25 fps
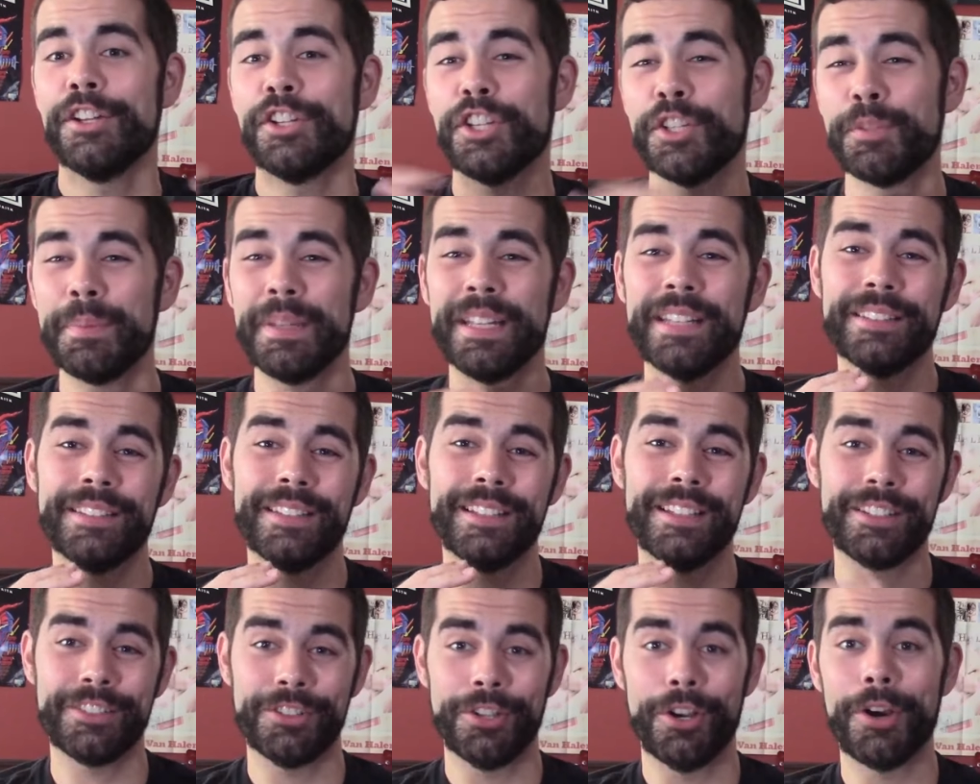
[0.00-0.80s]
Just because
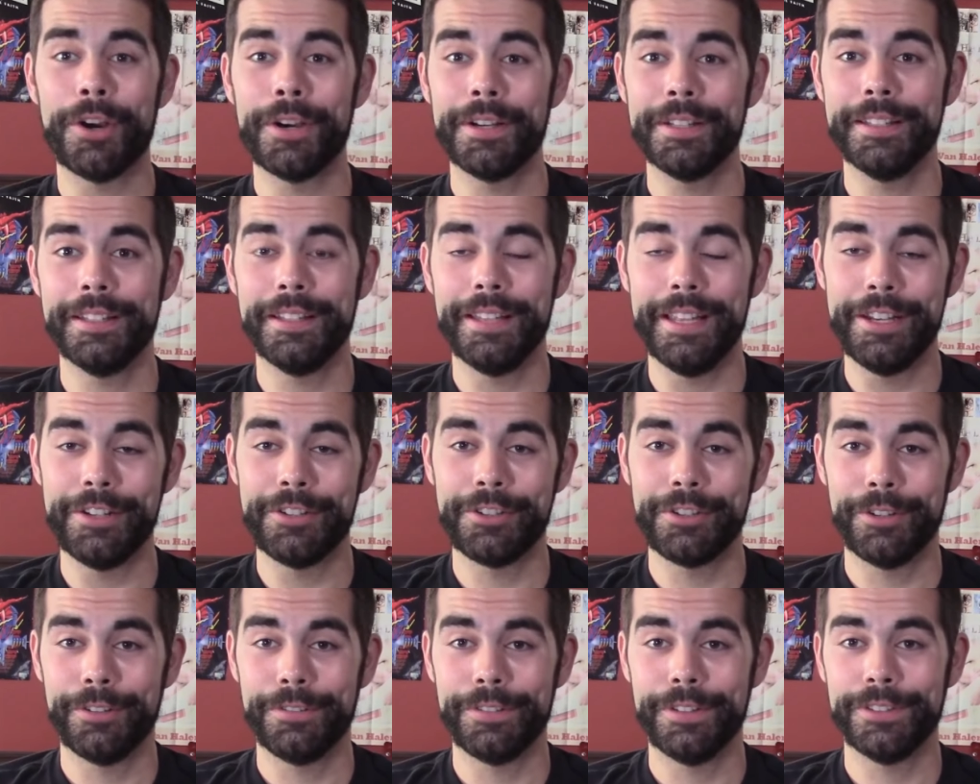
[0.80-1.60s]
the guitar in the
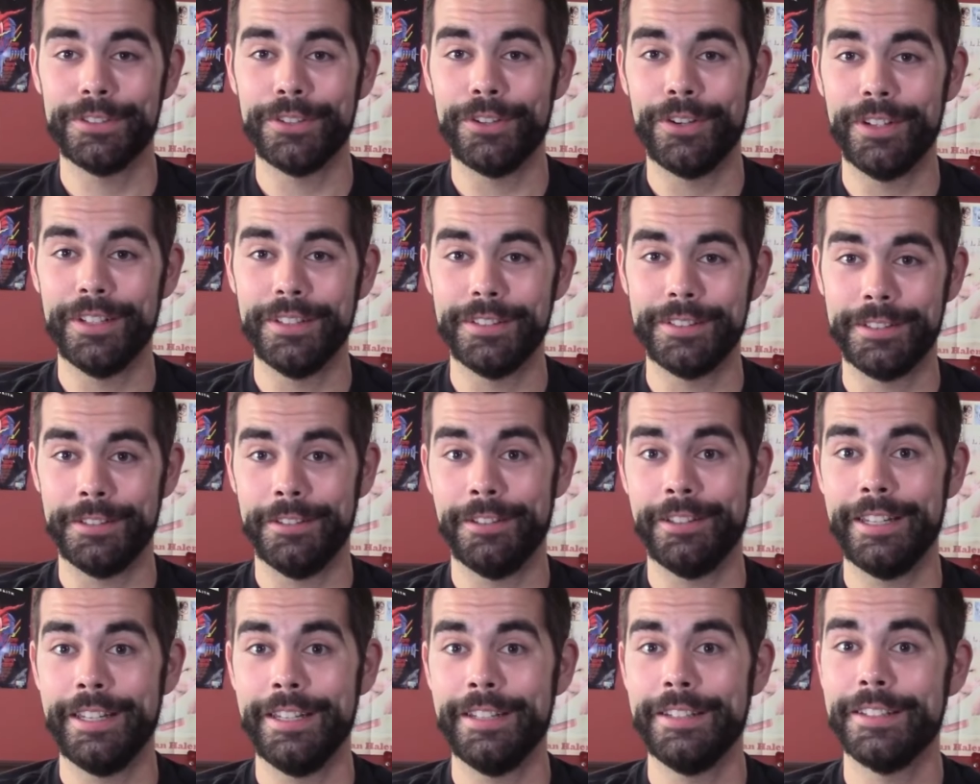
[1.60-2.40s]
intro of the song is
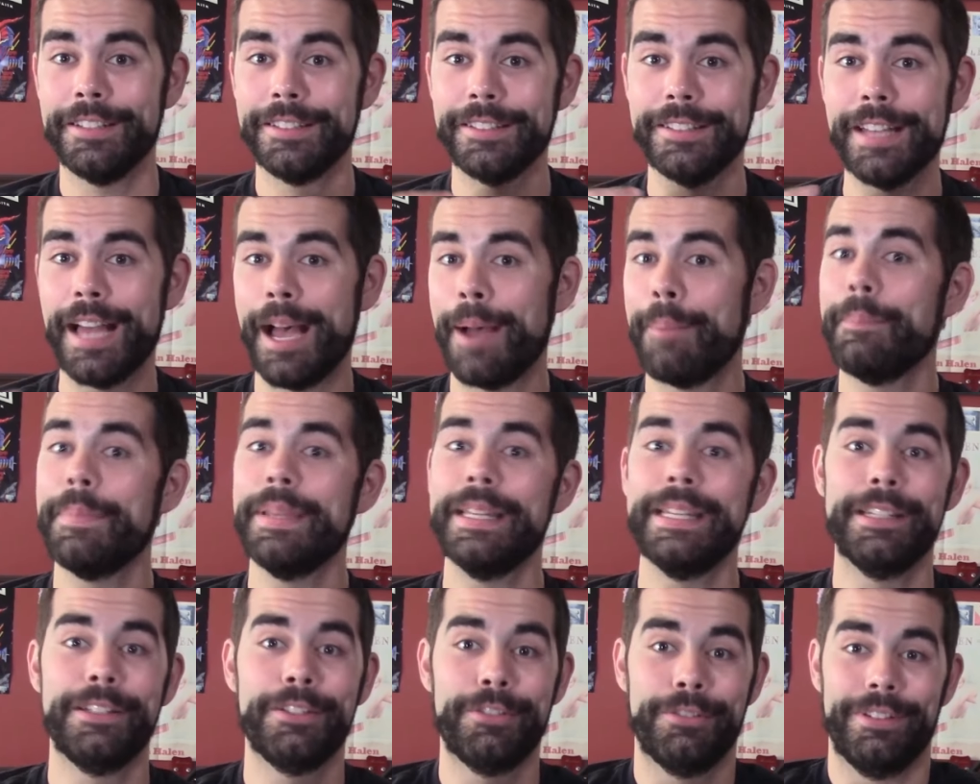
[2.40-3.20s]
clean does not
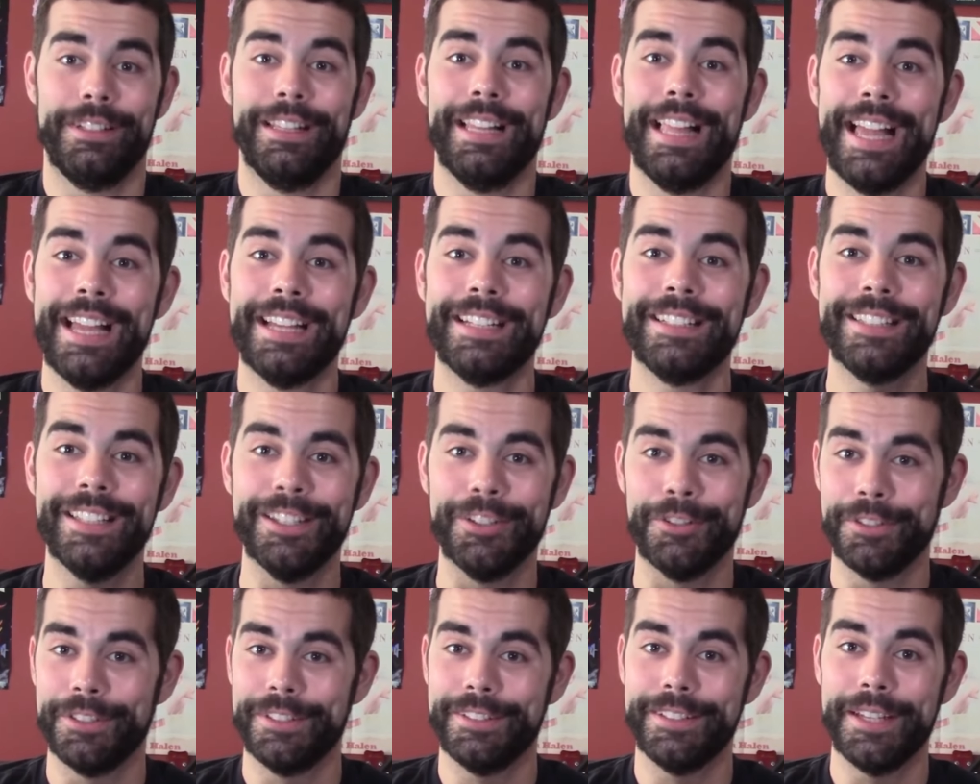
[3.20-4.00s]
mean it's
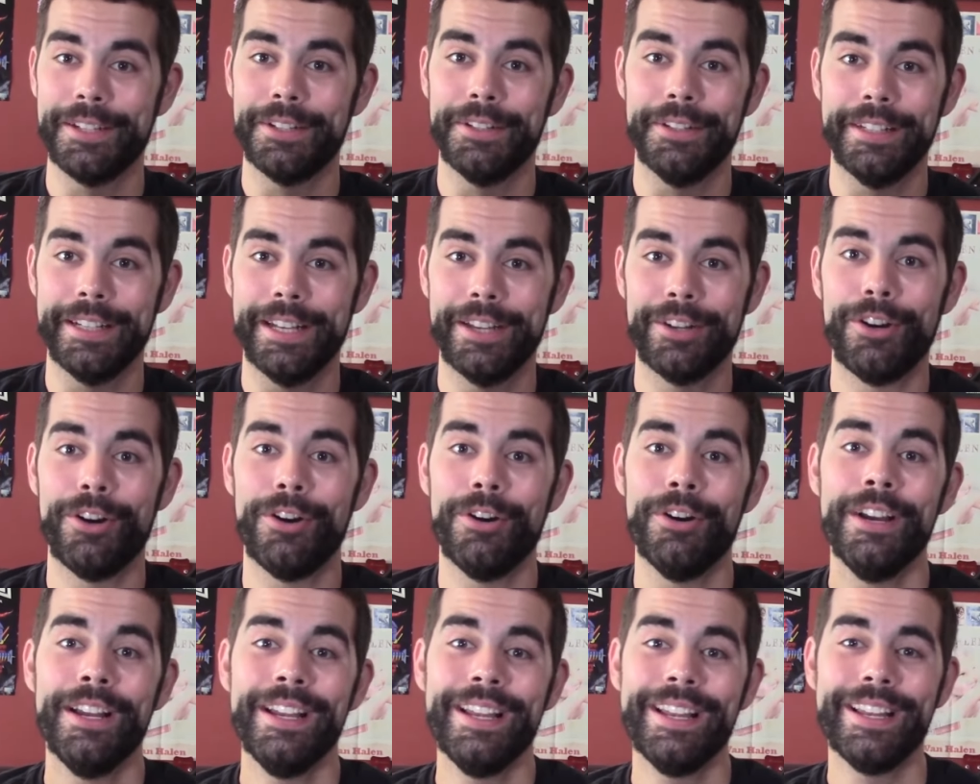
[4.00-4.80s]
relaxing or settling at
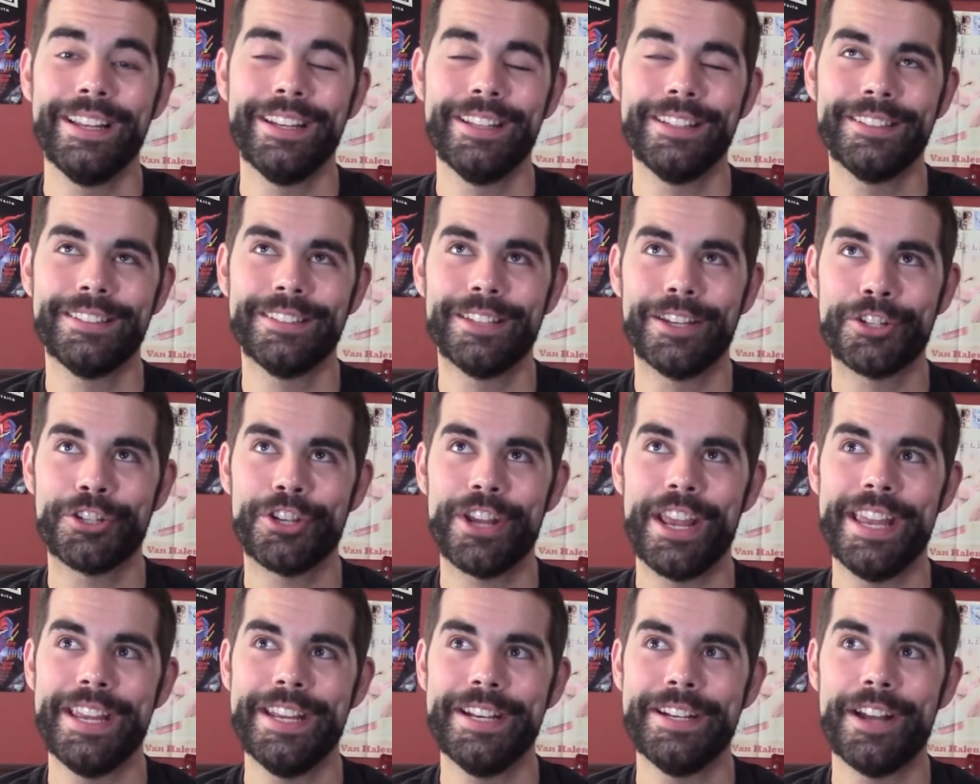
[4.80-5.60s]
all. It is such
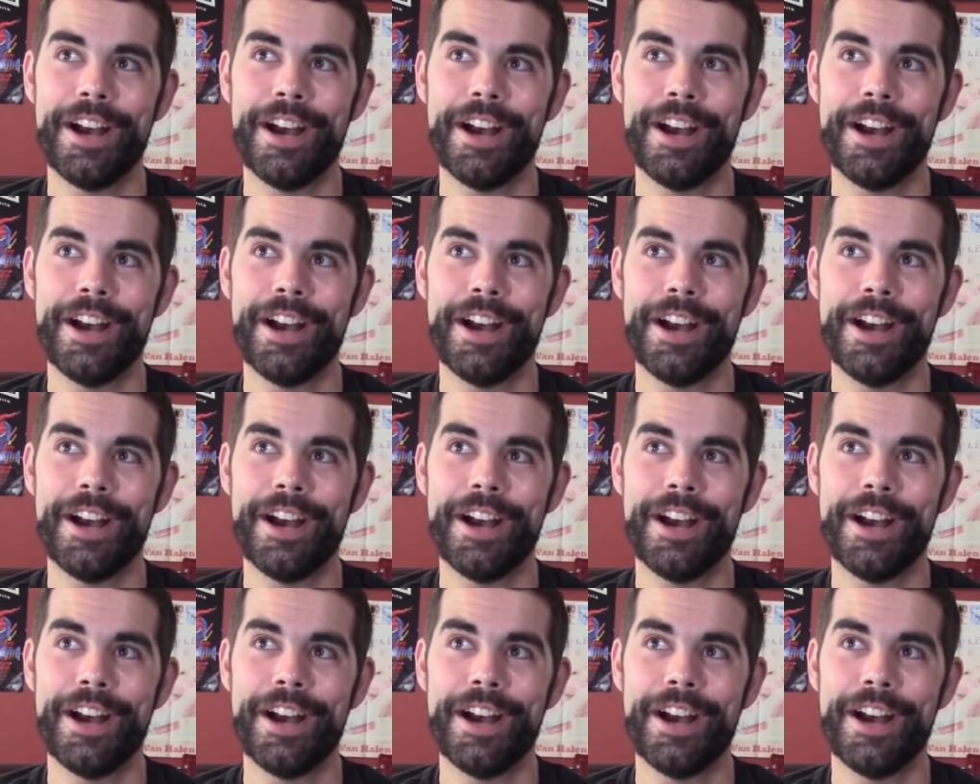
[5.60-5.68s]
an